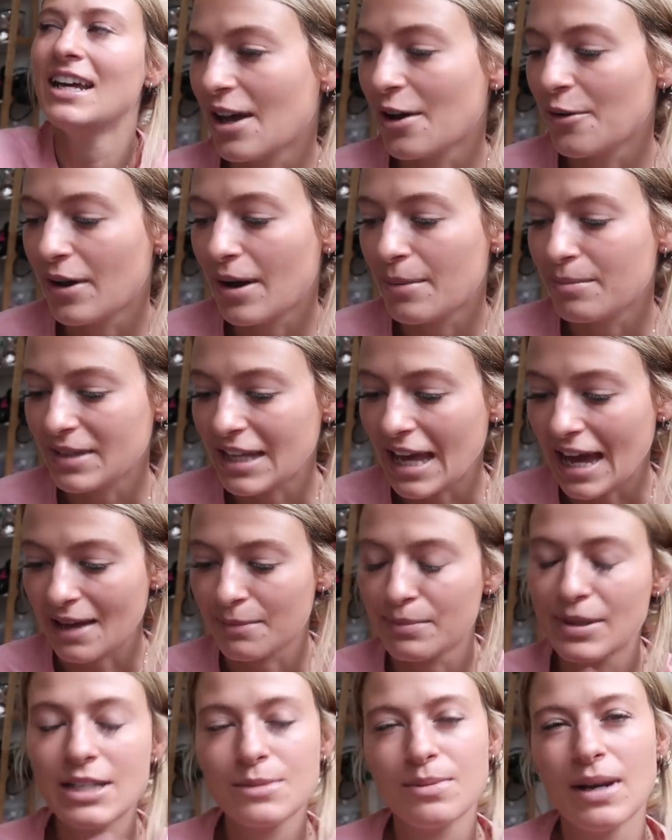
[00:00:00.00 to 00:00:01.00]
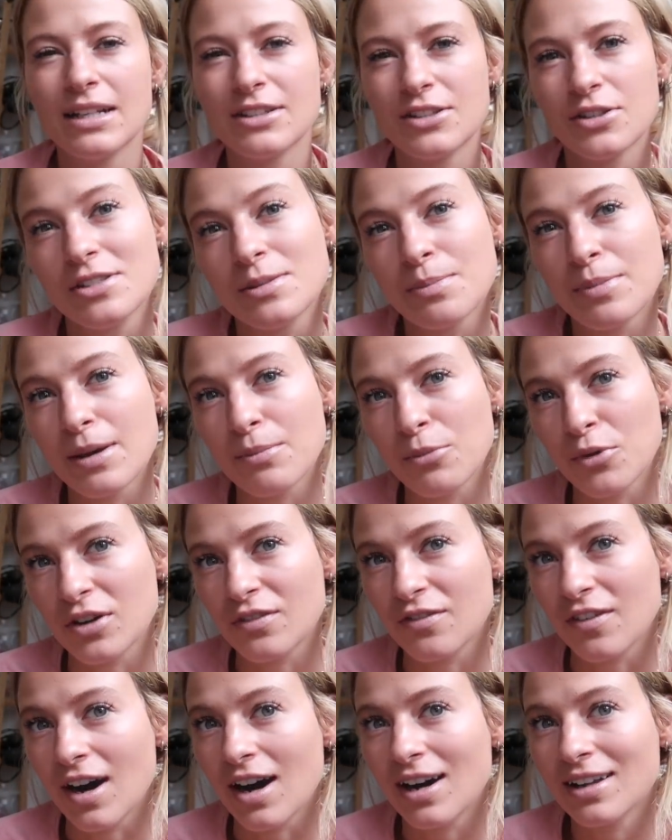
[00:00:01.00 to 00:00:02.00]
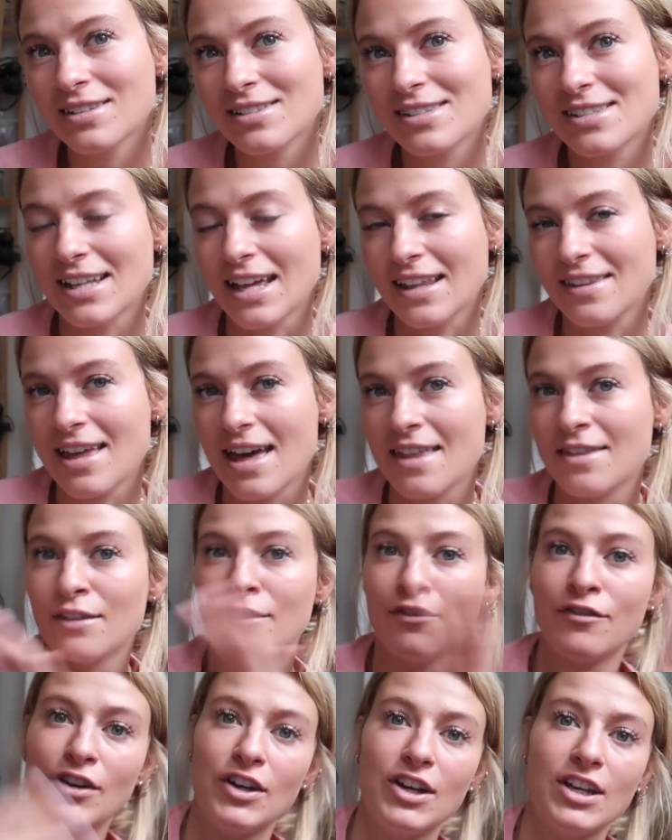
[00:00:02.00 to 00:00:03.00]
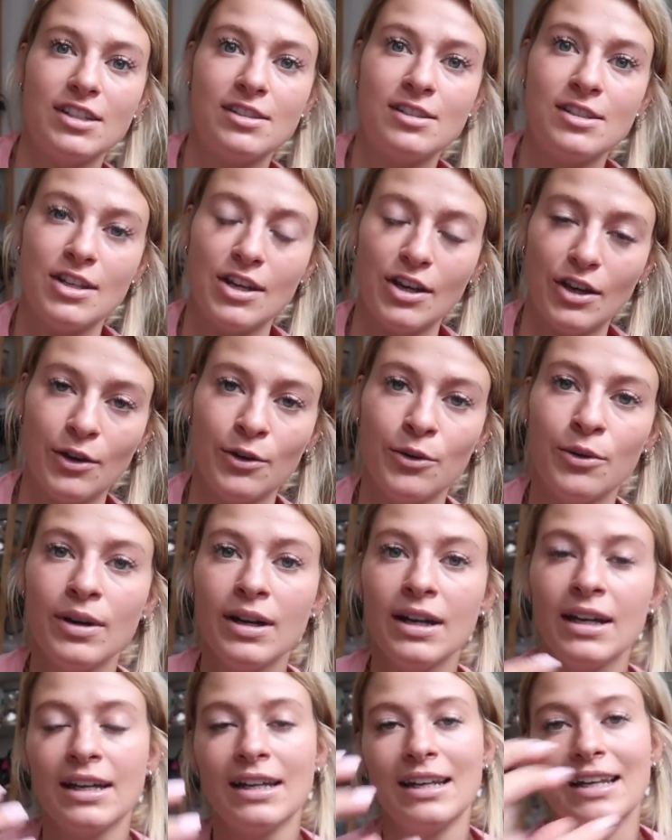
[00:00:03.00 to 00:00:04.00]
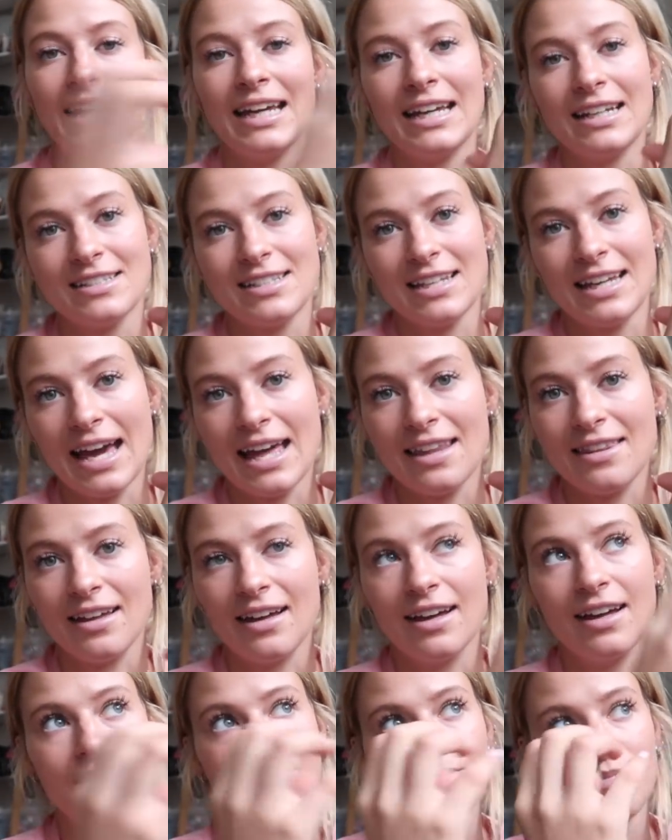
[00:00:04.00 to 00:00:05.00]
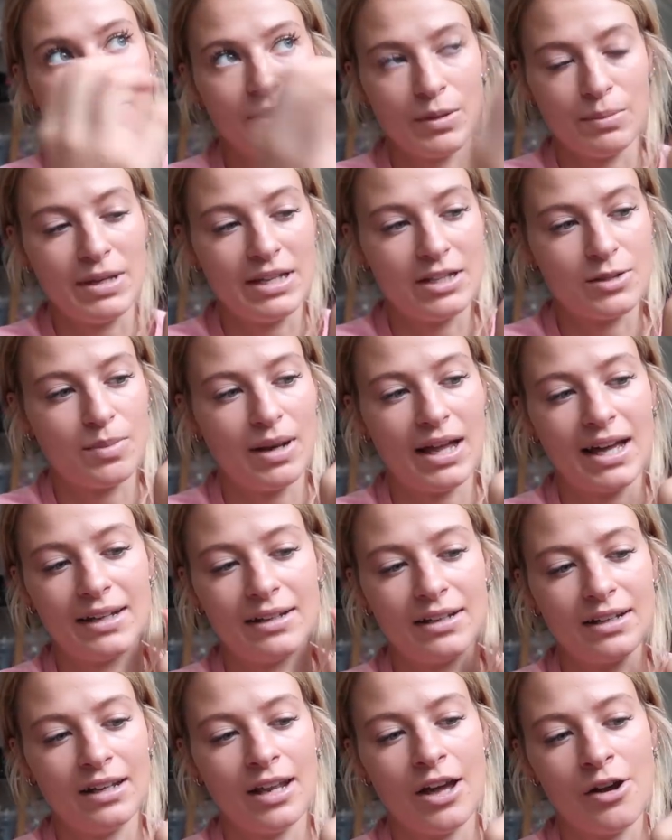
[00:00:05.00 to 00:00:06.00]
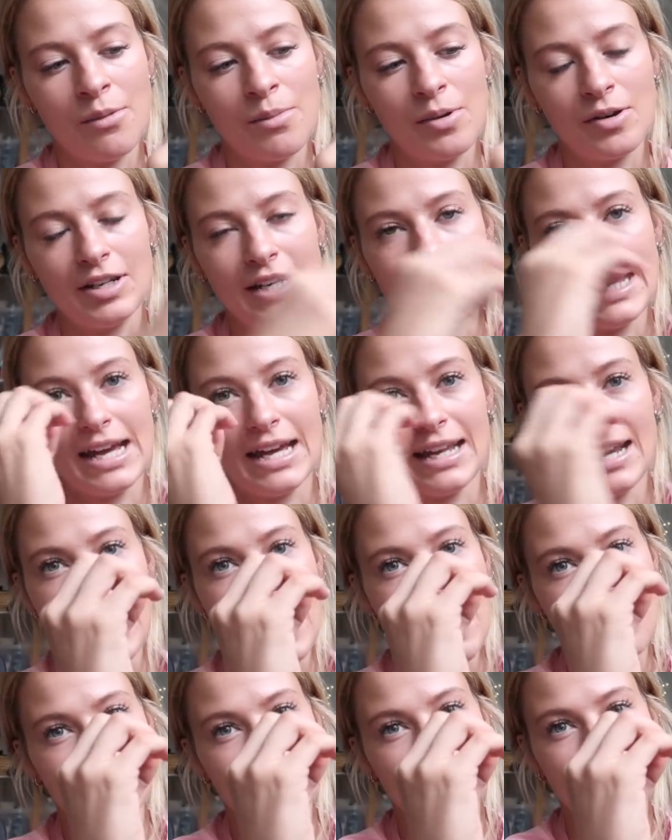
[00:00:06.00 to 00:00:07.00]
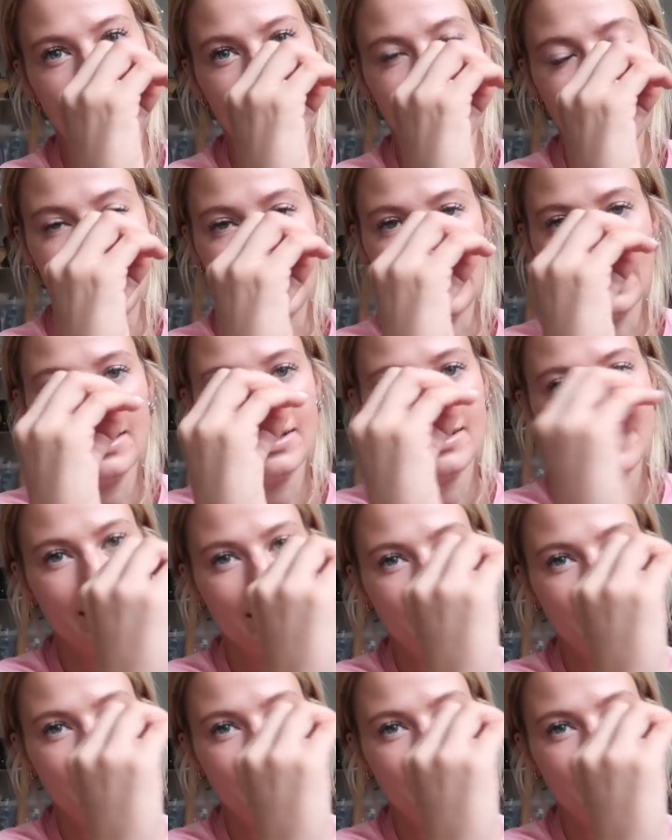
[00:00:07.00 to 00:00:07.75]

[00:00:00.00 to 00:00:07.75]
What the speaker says: So yeah, Peach Plan 2 is a bit more advanced, and then the first two link together, the Peach Plan lower body and abs and upper.